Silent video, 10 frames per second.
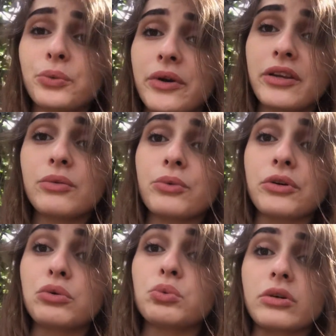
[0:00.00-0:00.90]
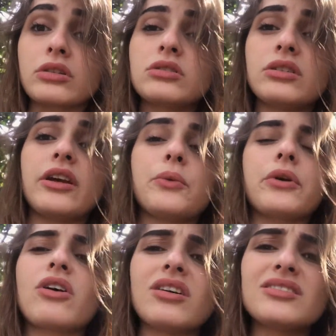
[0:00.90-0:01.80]
The way the world works today, we're
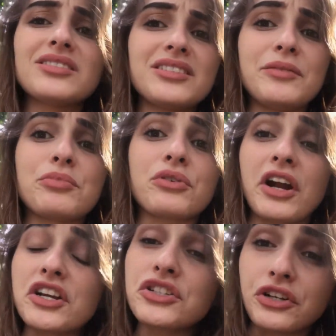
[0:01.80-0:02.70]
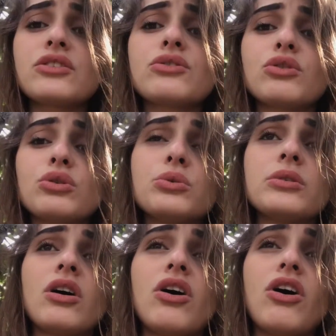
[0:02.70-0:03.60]
constantly pressured. It's so
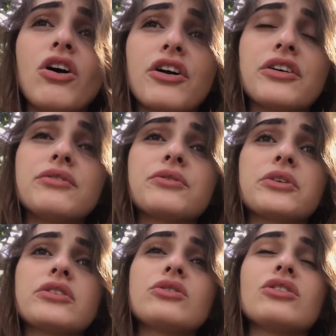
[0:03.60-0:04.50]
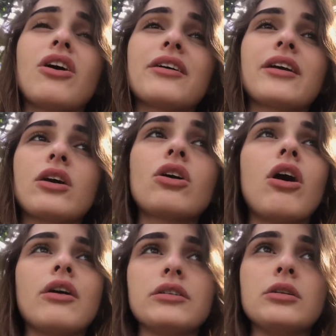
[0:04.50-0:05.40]
hard for us to not get
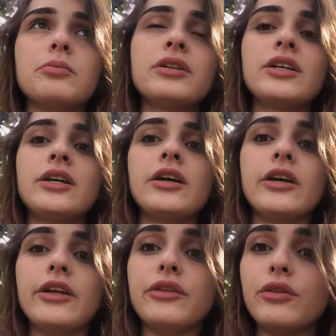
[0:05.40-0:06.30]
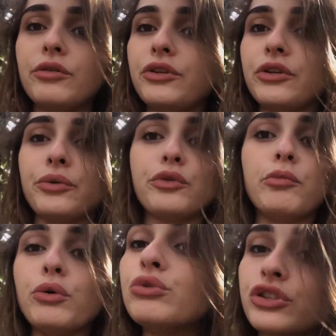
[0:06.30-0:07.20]
caught up in the, in the
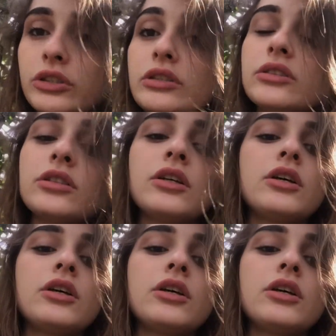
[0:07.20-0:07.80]
motions.